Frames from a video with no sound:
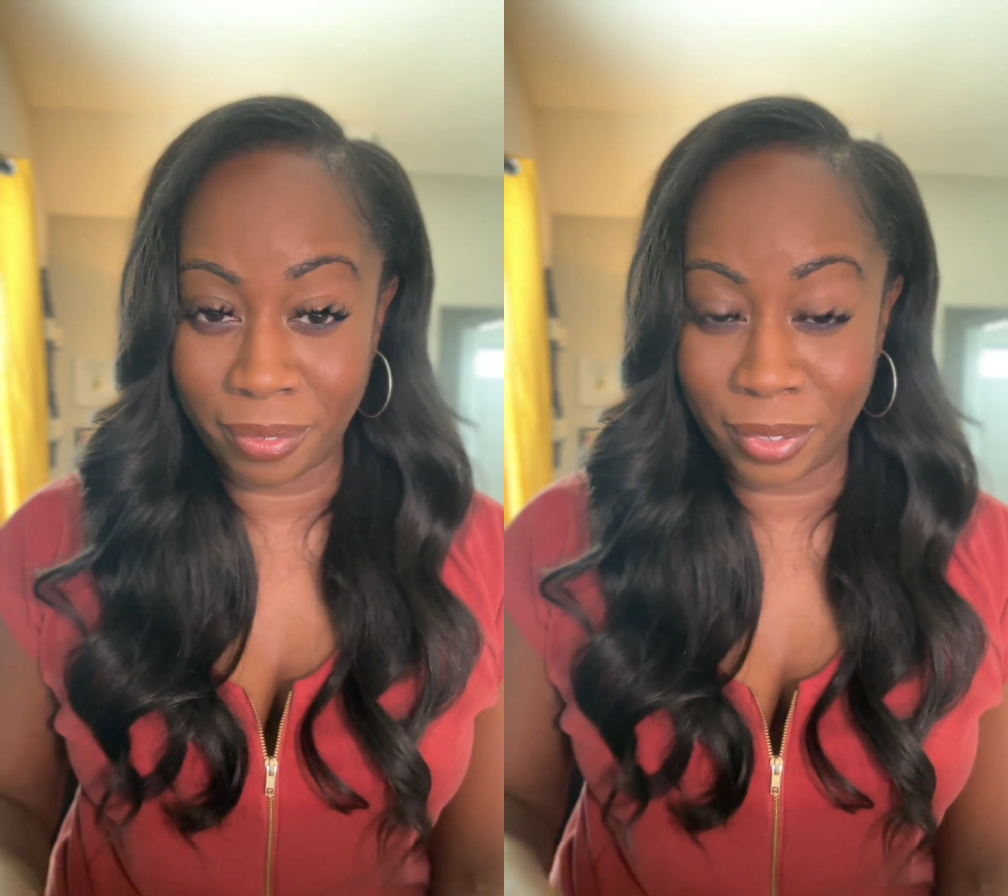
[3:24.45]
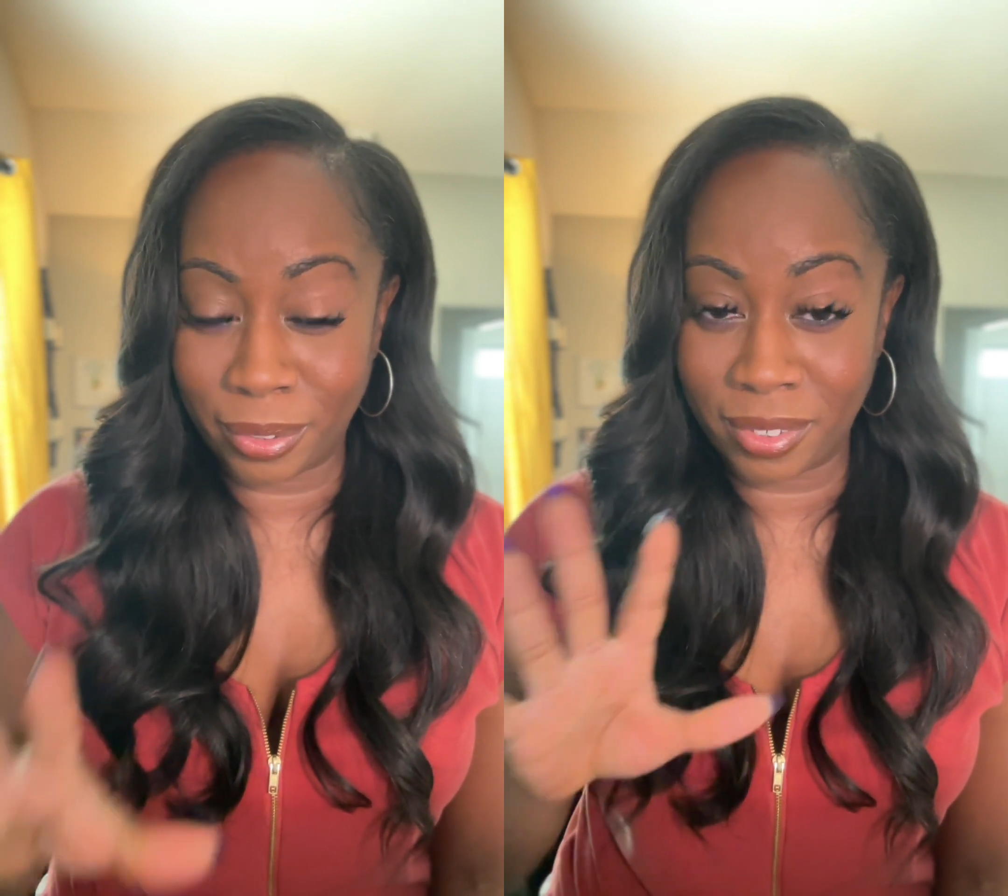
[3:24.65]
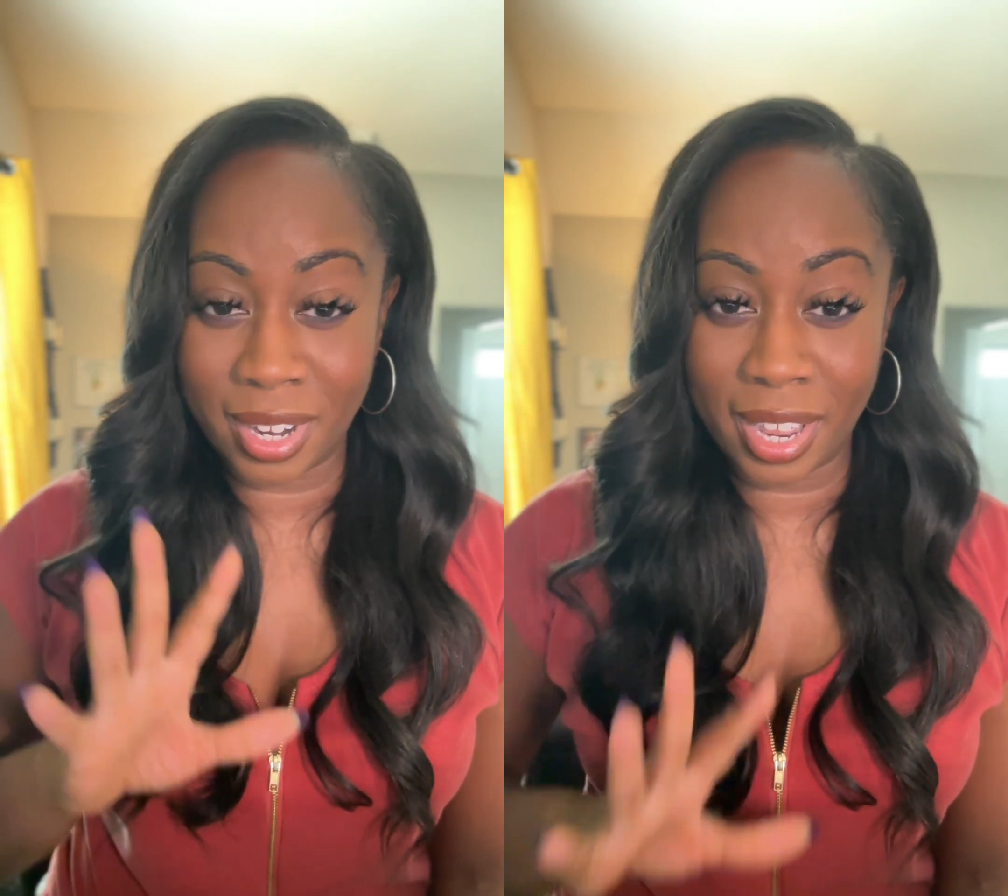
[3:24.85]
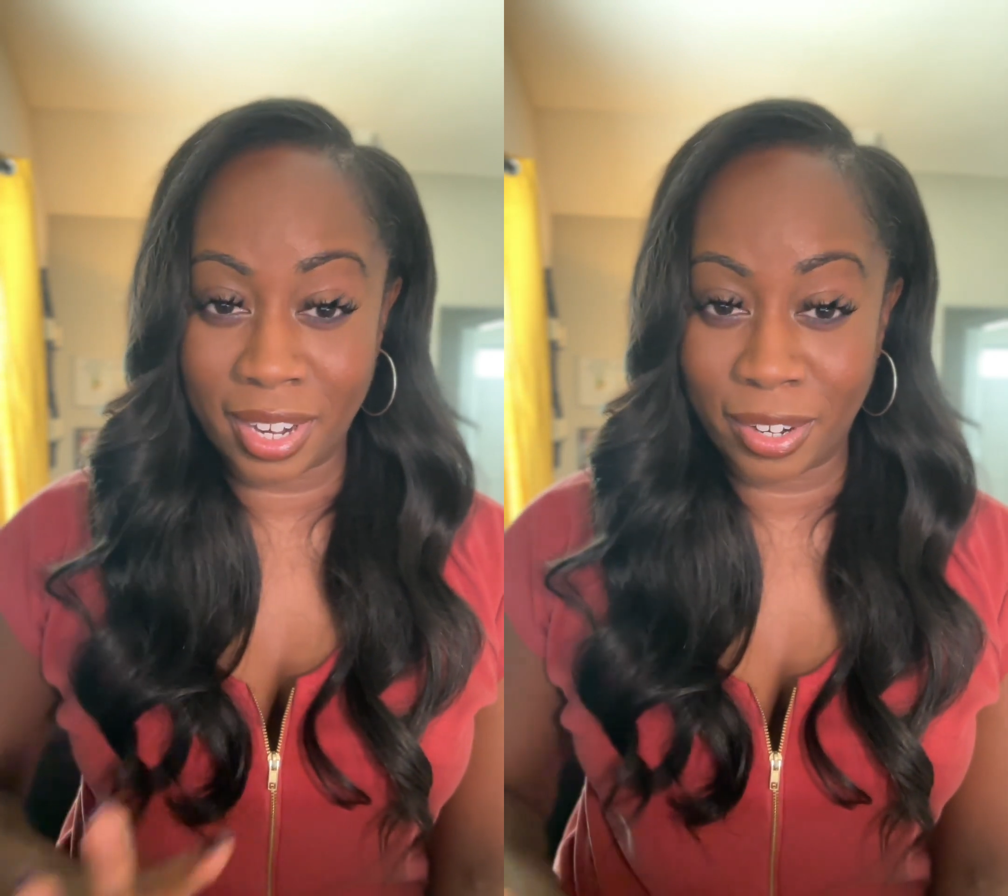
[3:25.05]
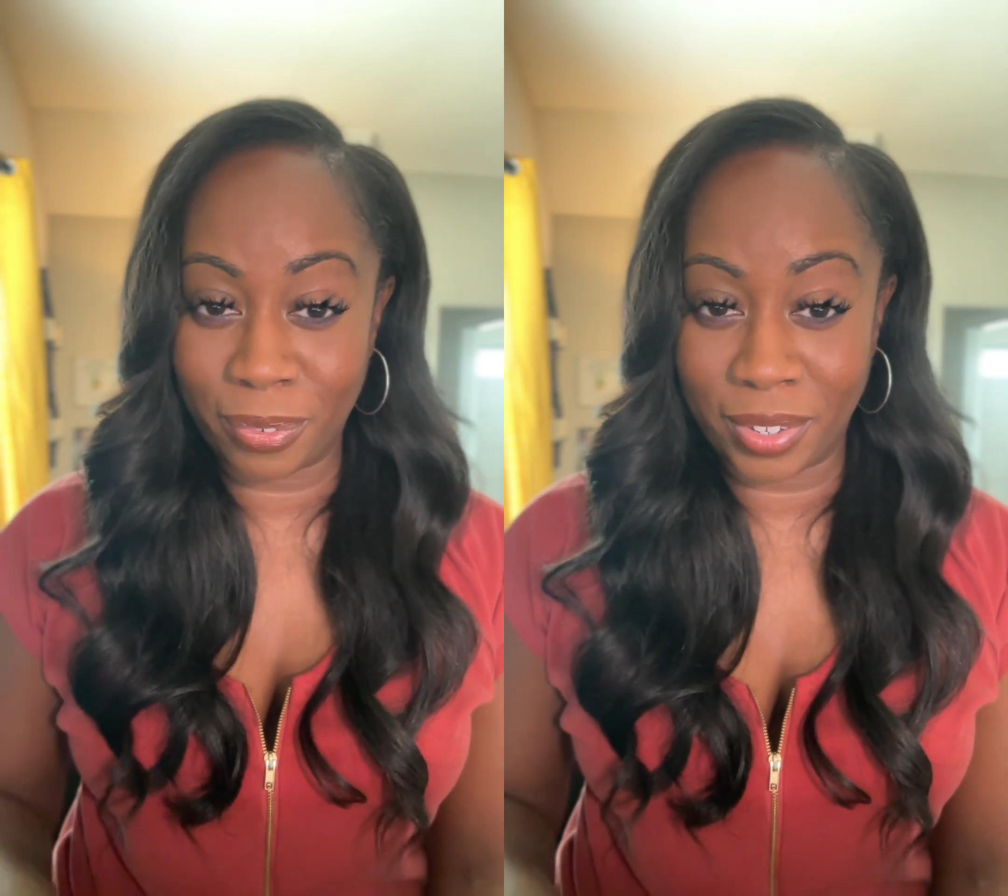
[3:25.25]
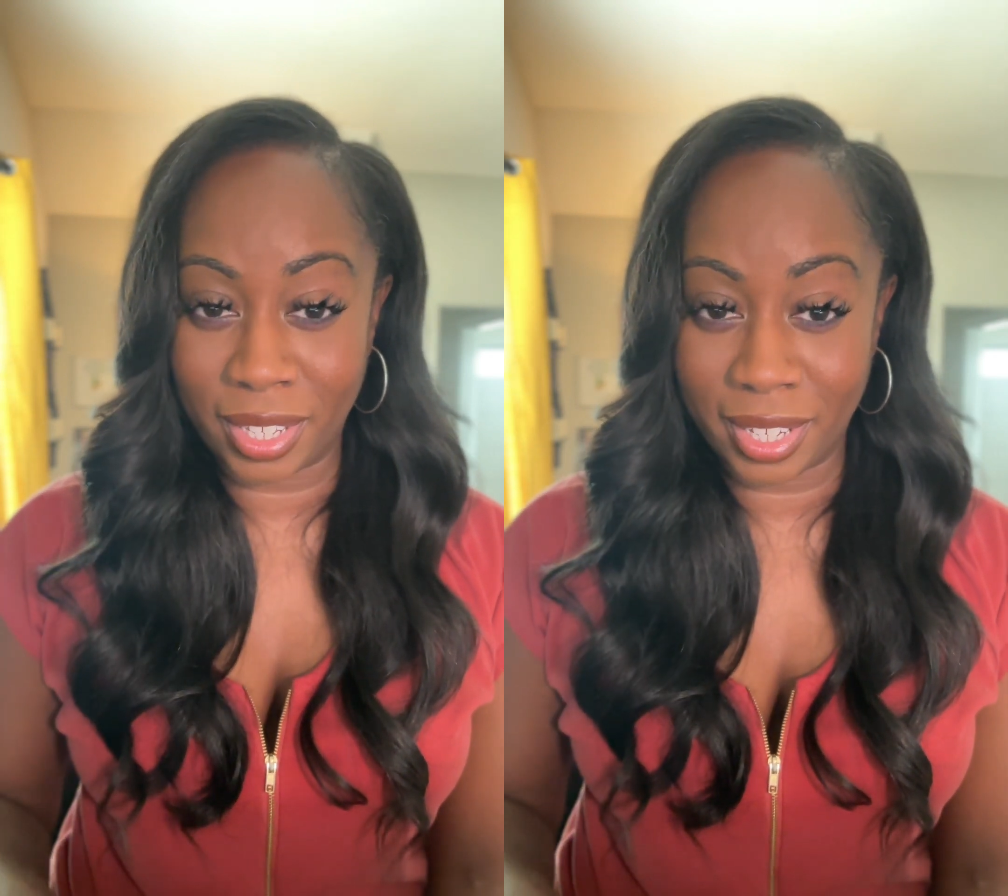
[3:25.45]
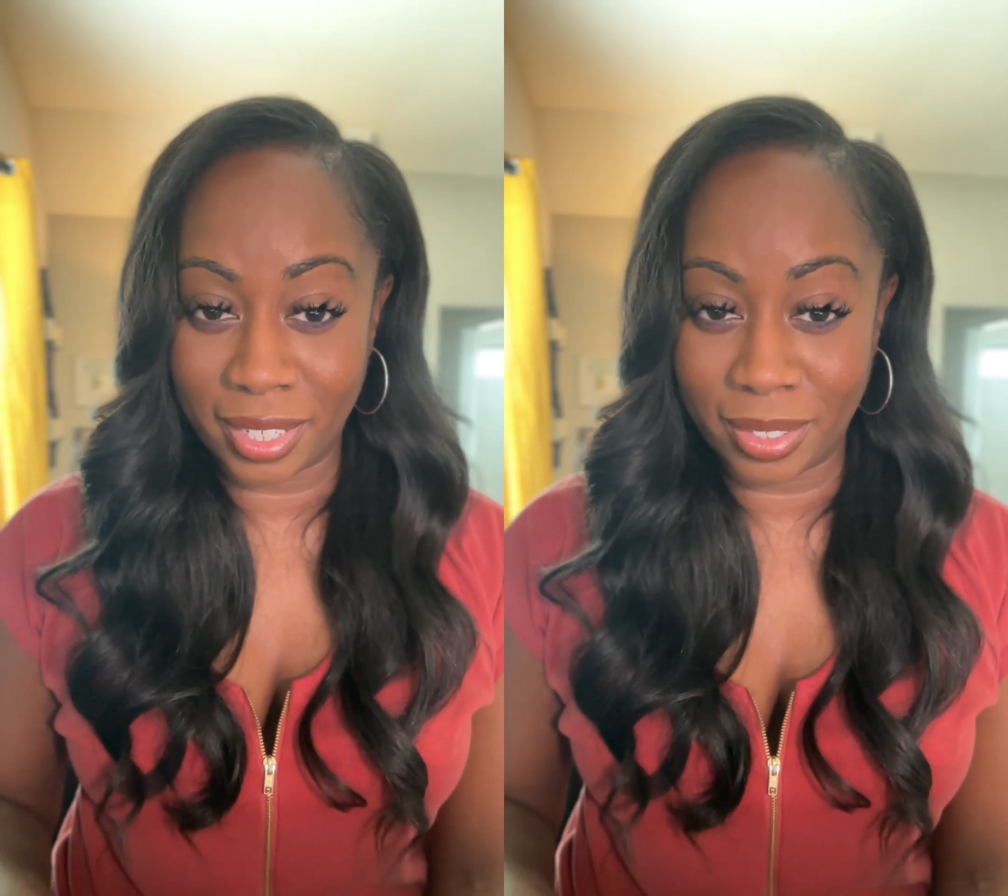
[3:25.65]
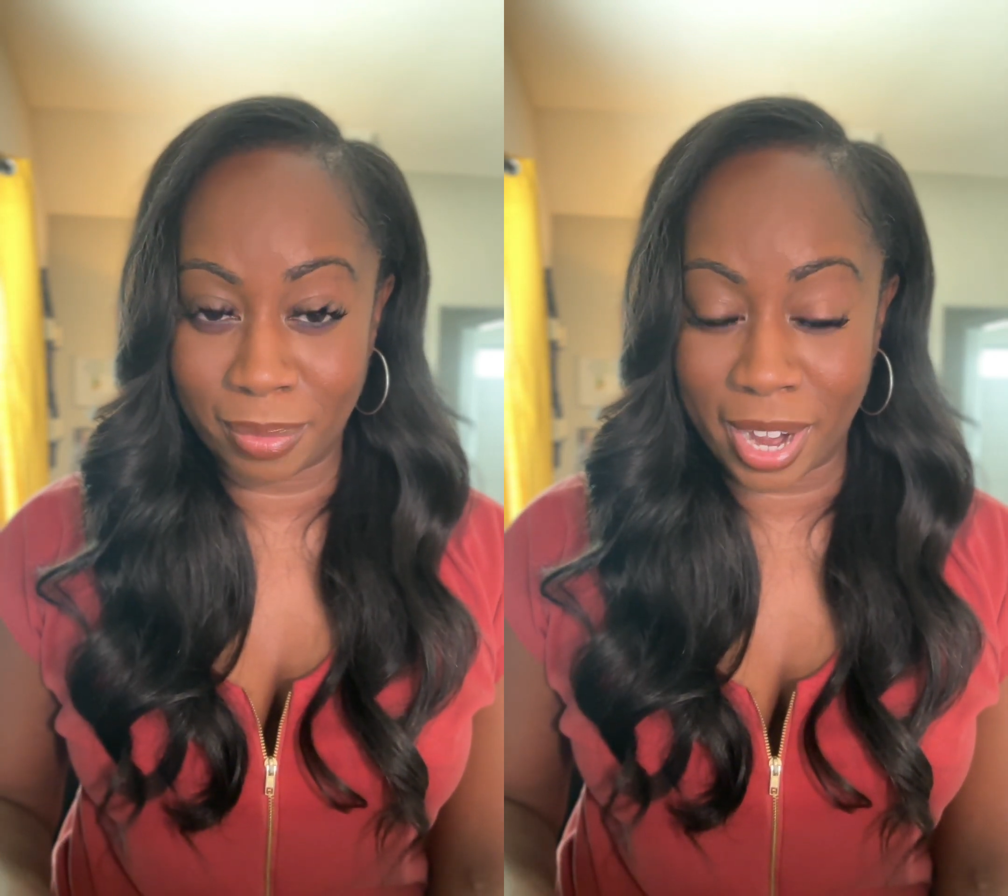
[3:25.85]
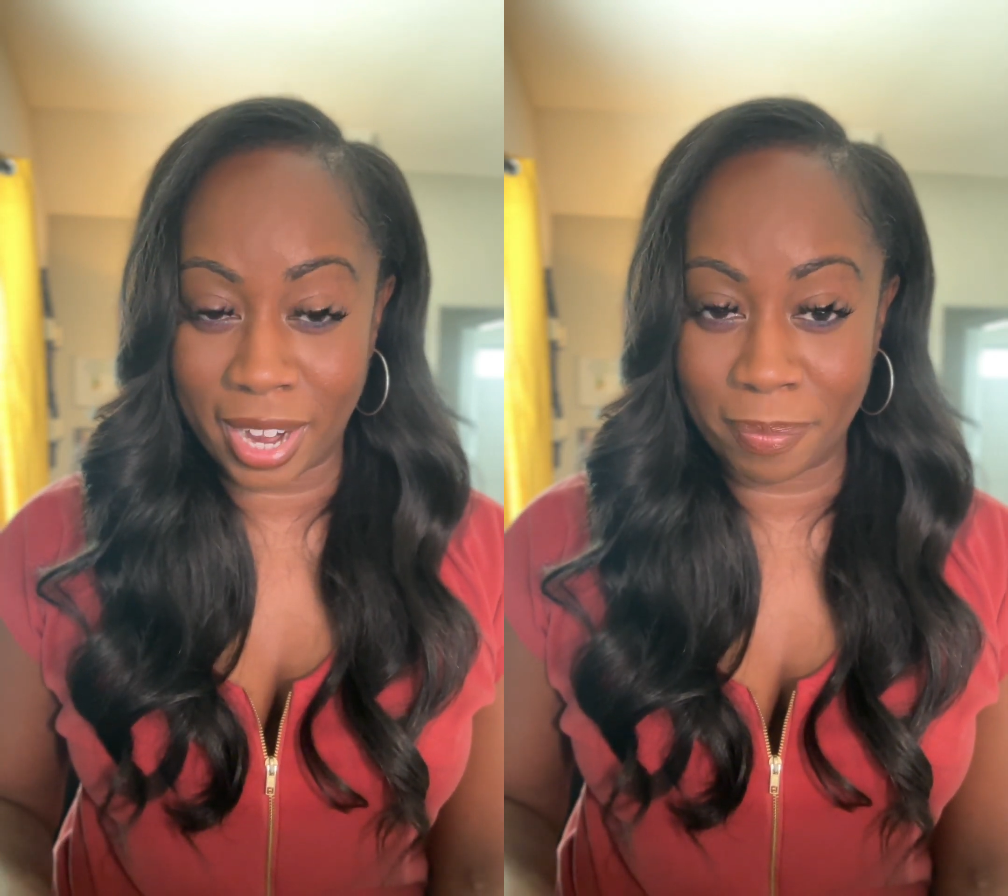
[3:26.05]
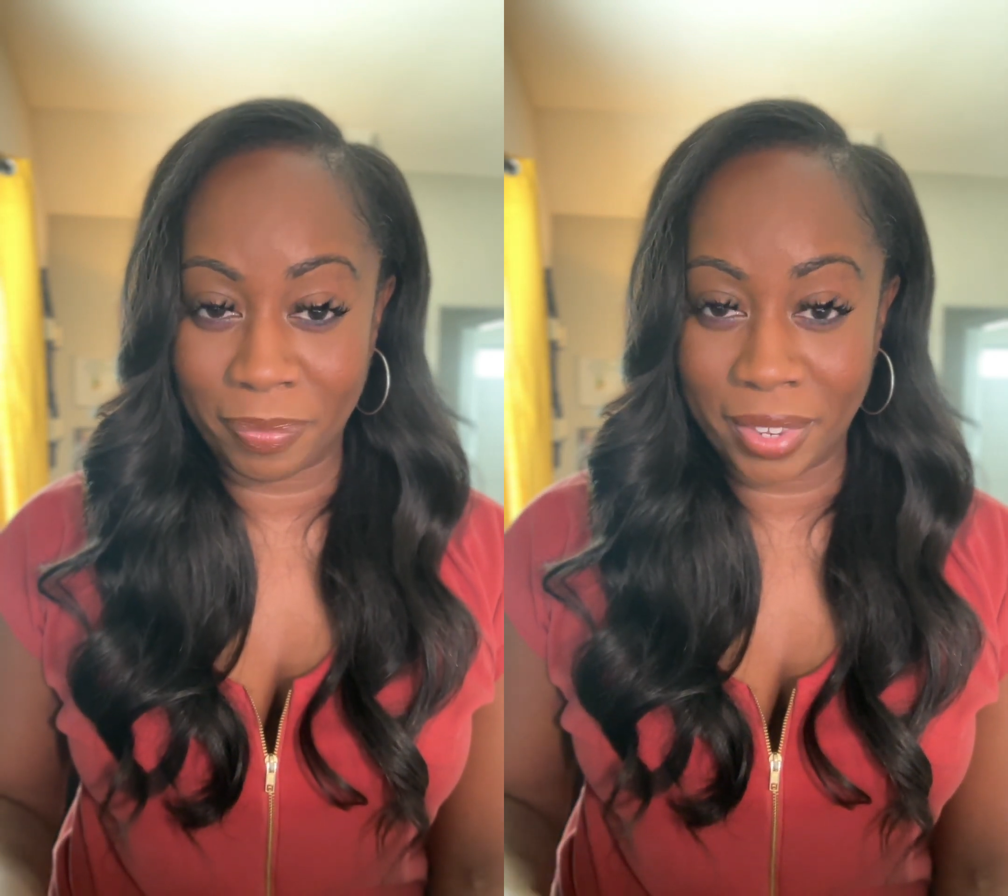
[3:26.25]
those negative feelings, right?